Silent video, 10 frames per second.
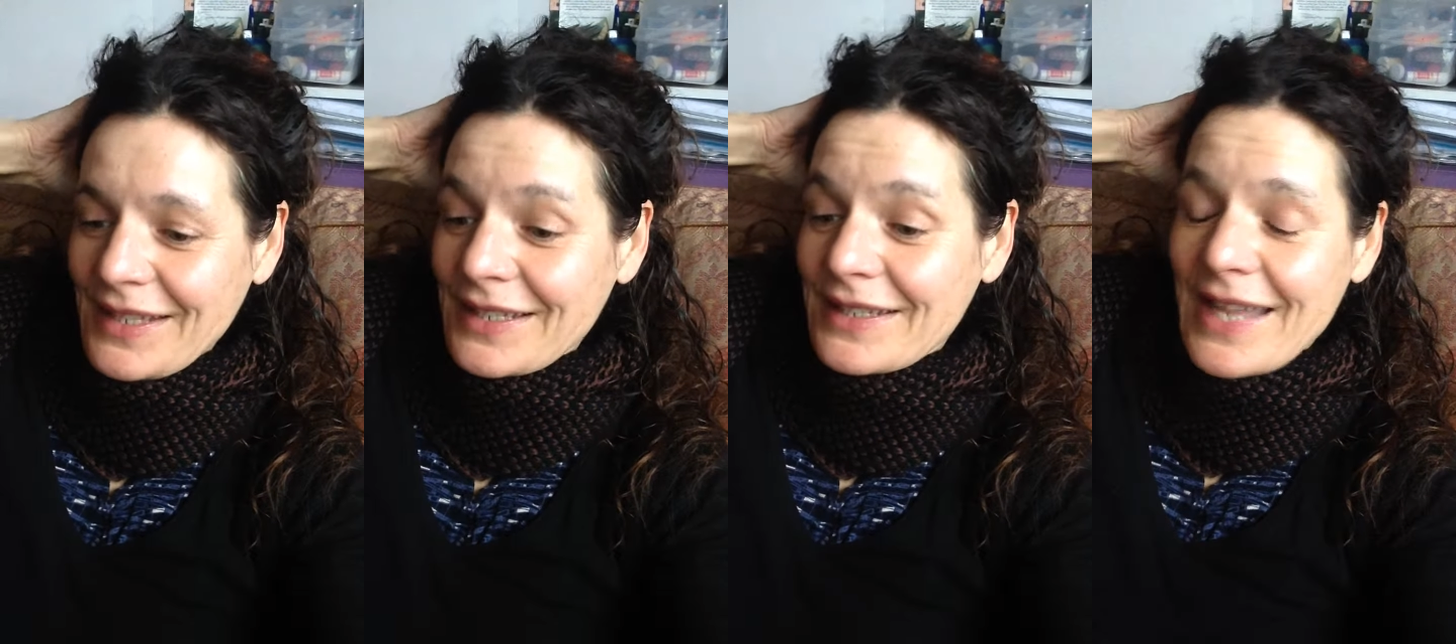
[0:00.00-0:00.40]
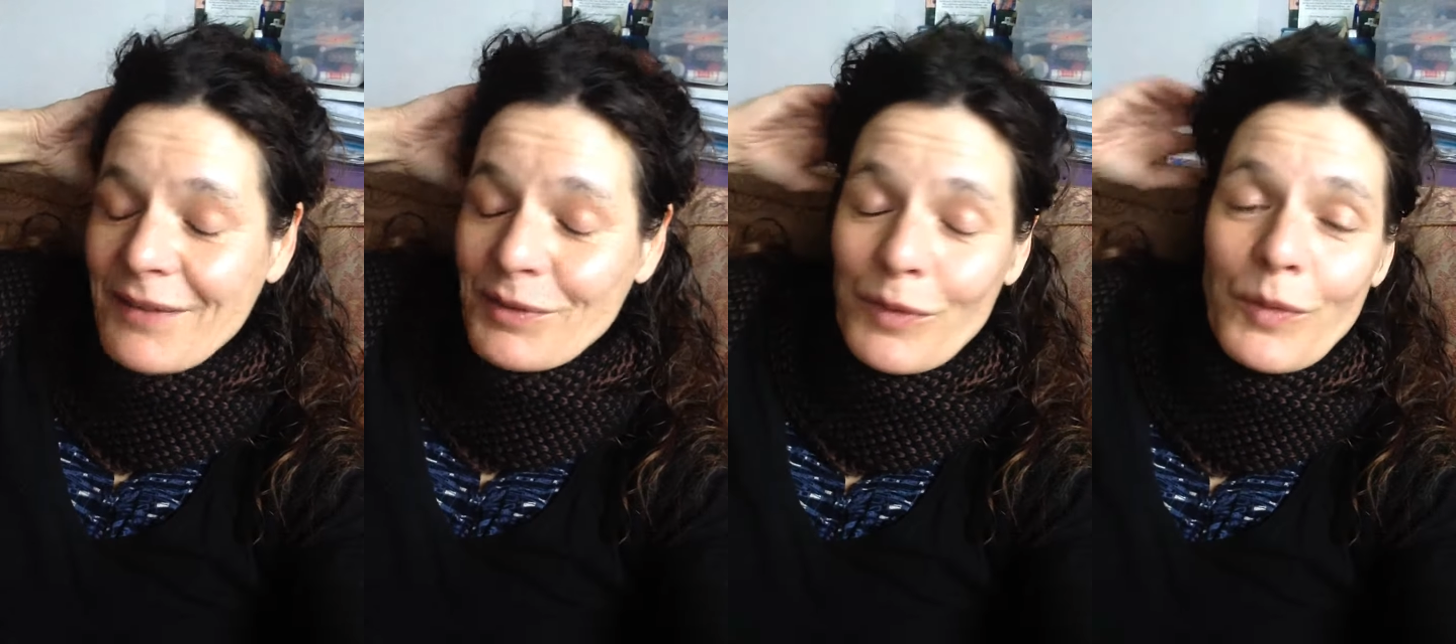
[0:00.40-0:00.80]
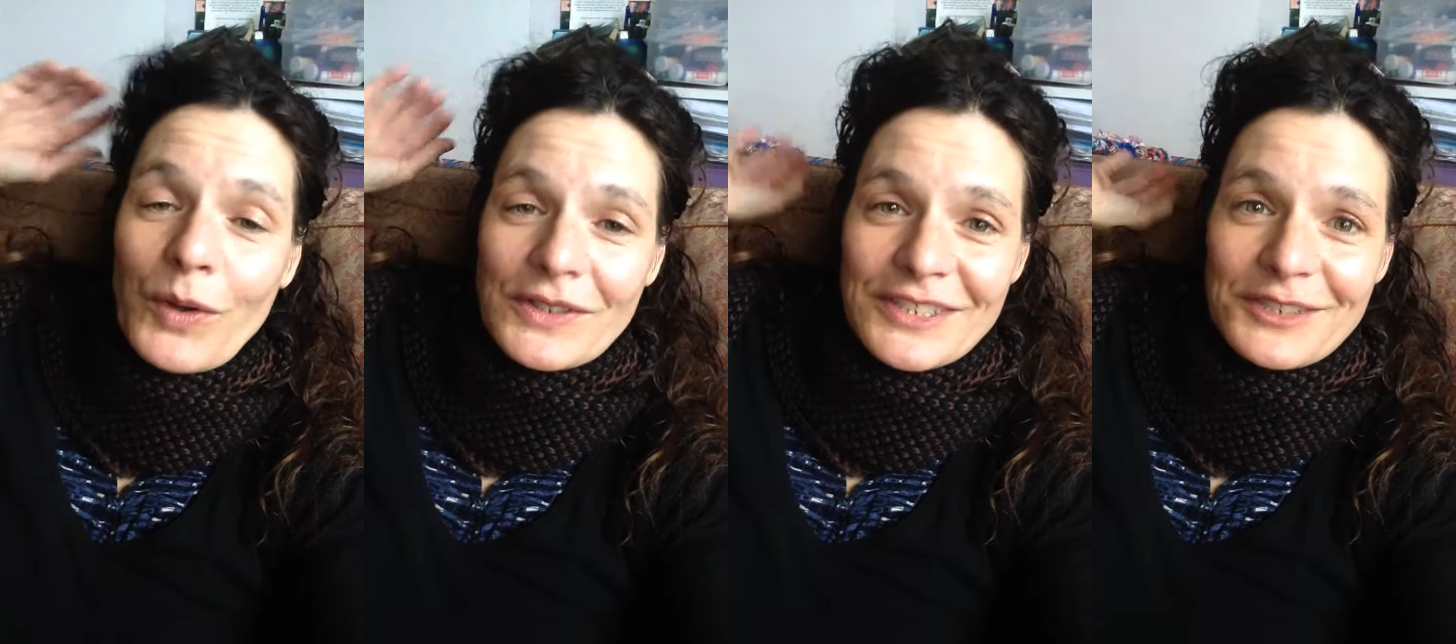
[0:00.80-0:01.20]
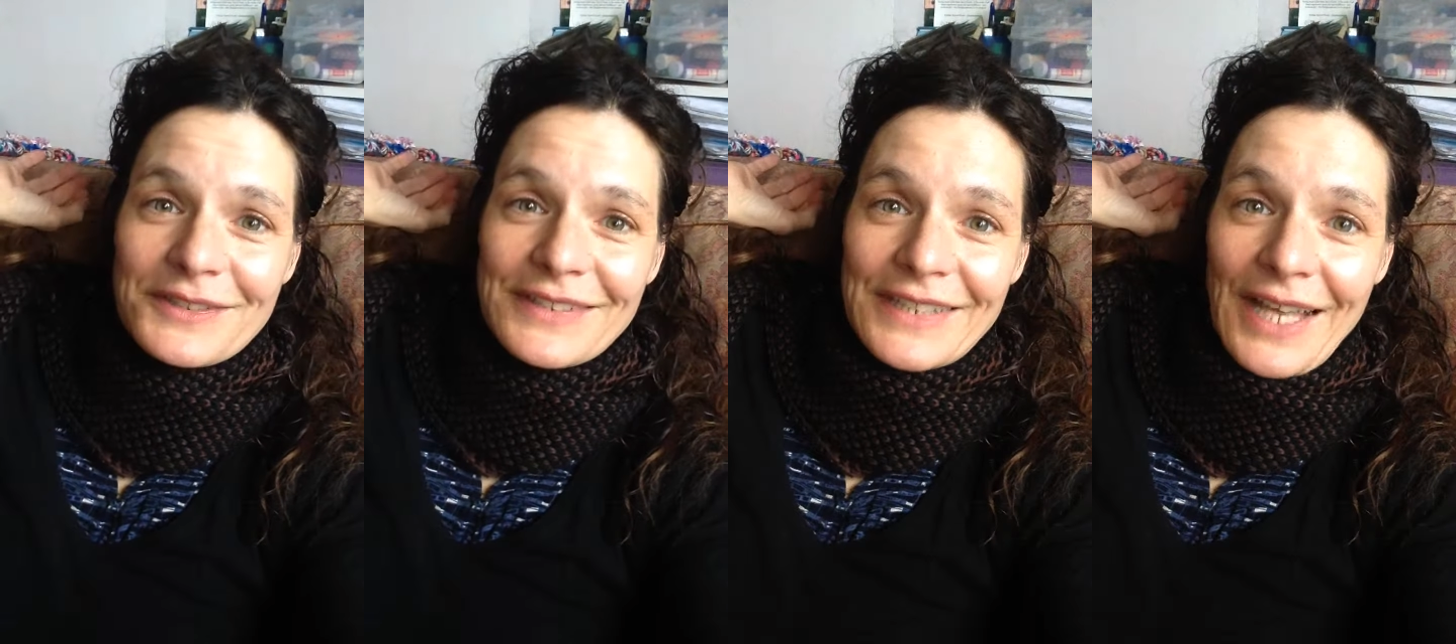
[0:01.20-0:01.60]
never wanted to
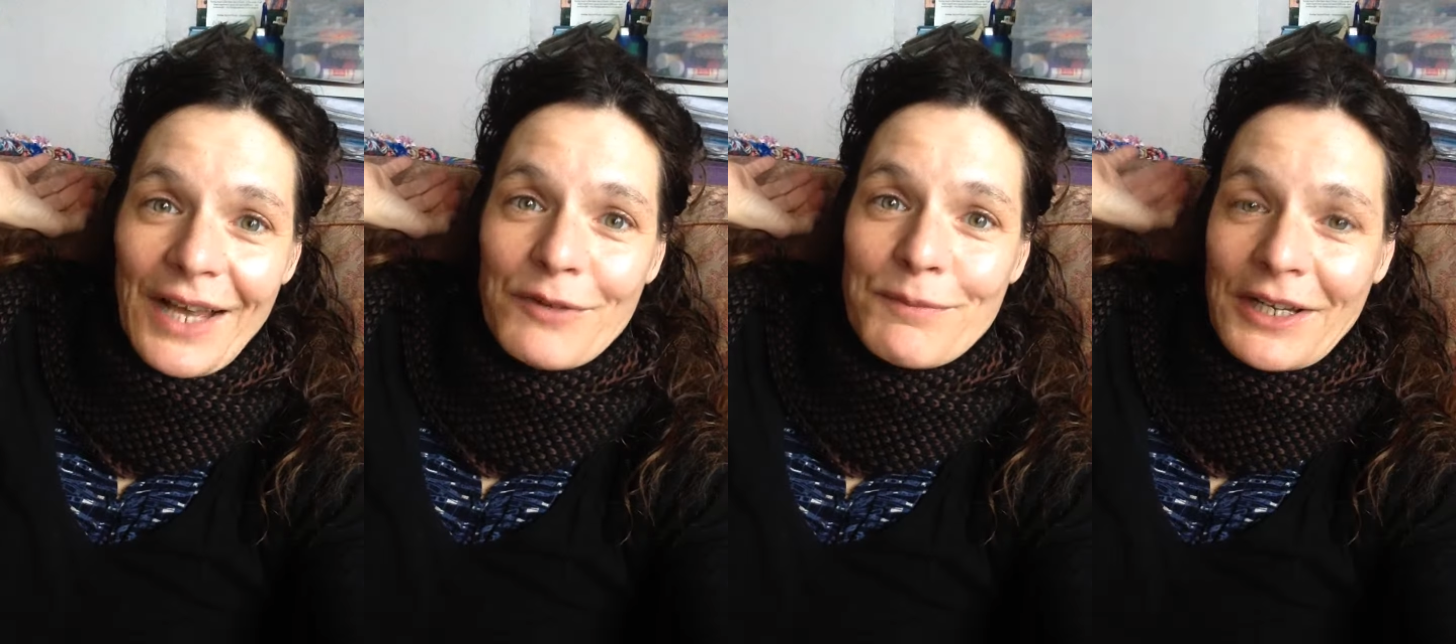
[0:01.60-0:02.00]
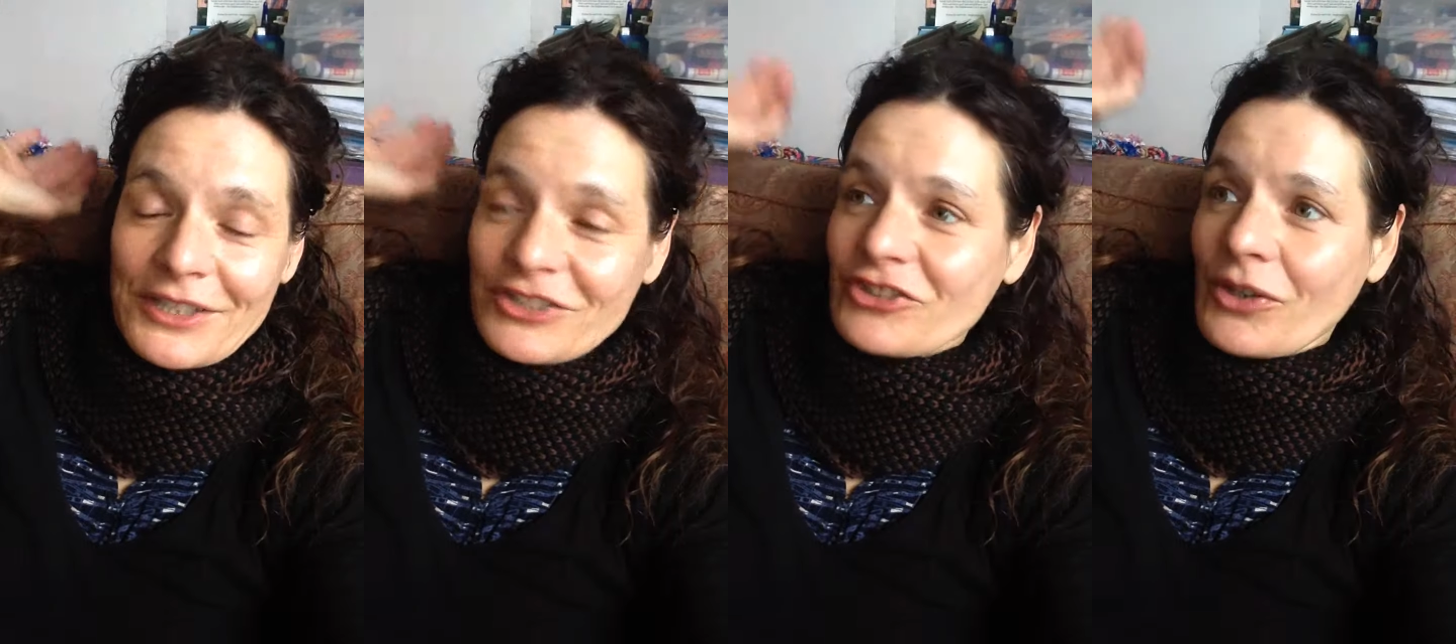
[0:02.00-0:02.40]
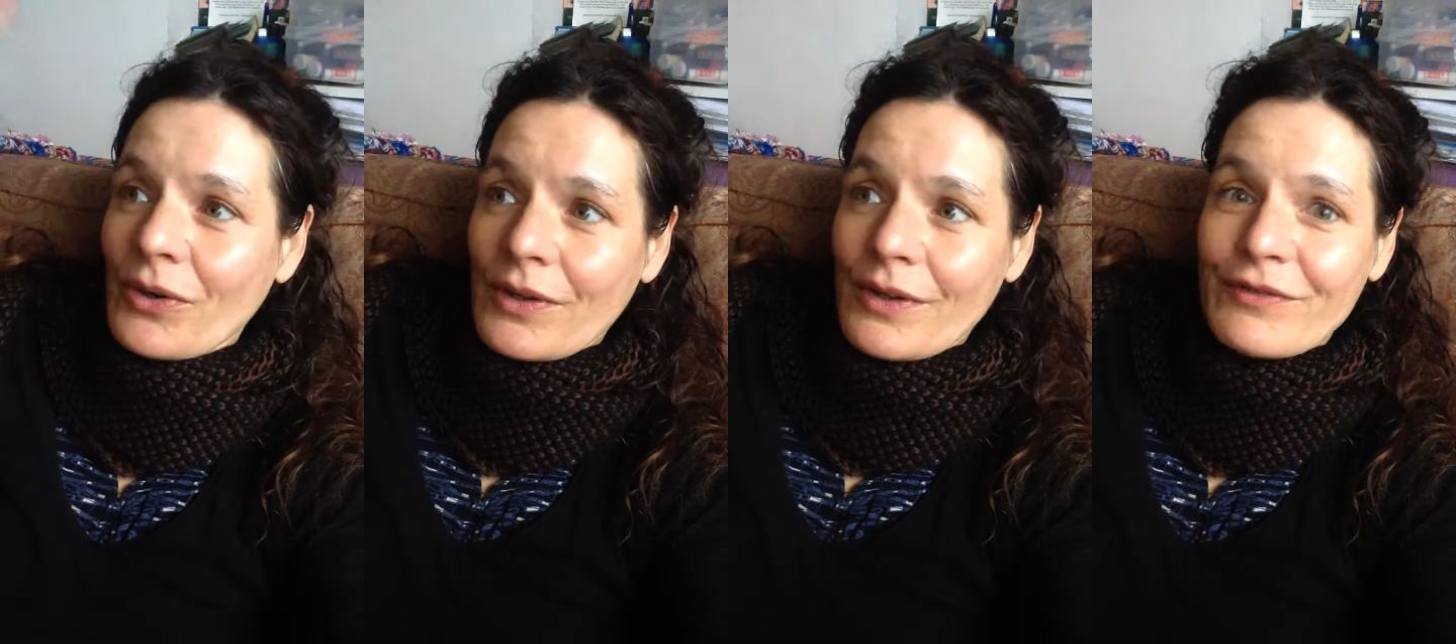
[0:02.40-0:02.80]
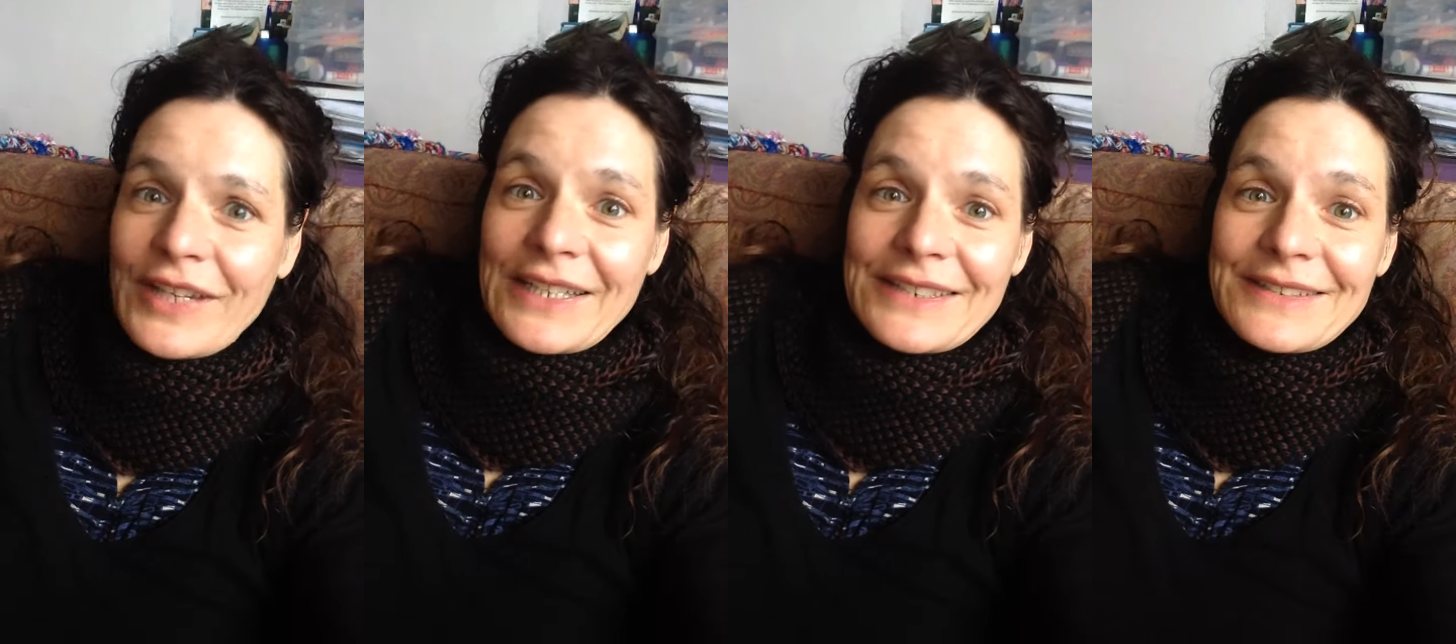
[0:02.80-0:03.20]
see how much all of
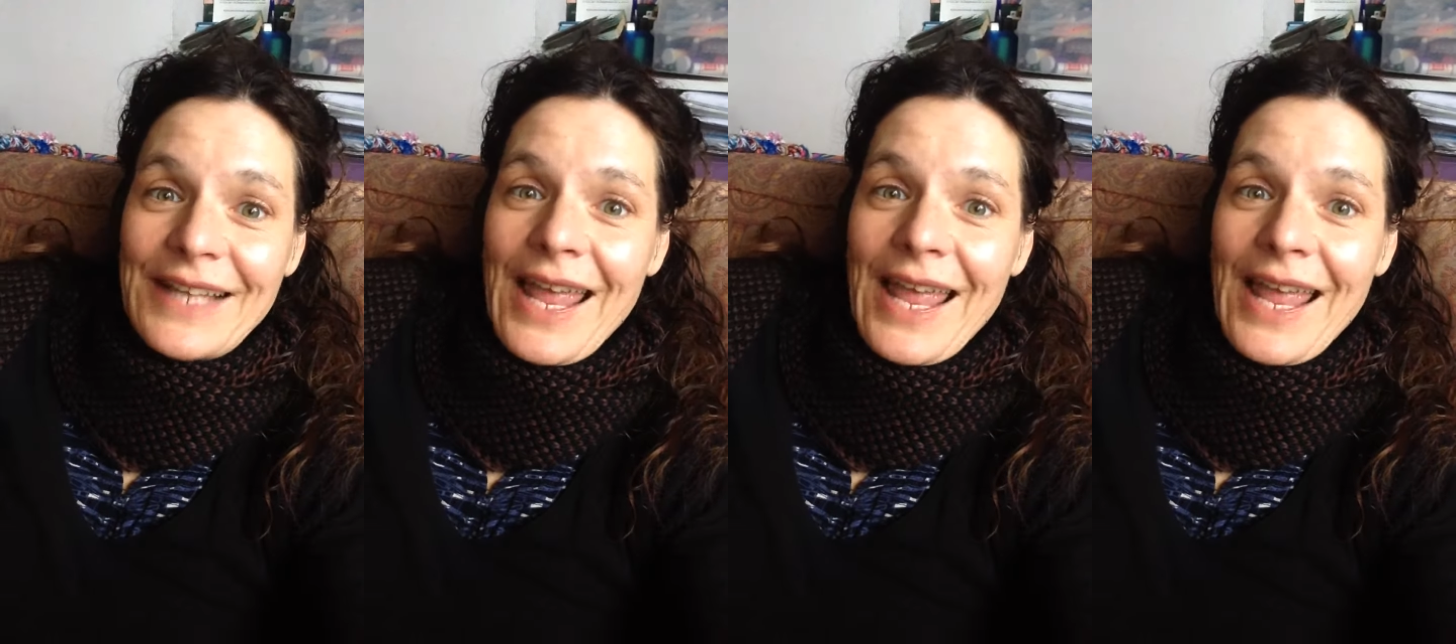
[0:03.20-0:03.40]
that is